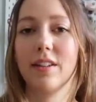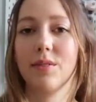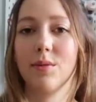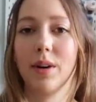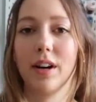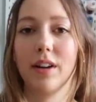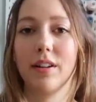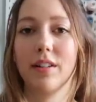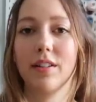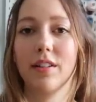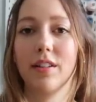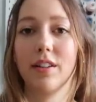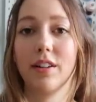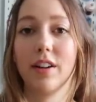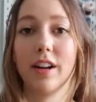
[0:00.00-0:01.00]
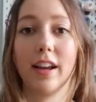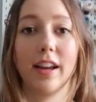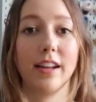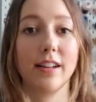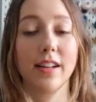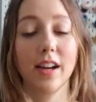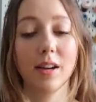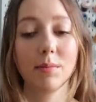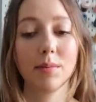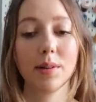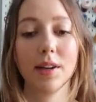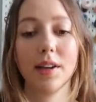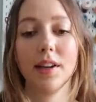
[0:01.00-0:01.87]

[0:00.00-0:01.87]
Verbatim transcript: where they're going to end up.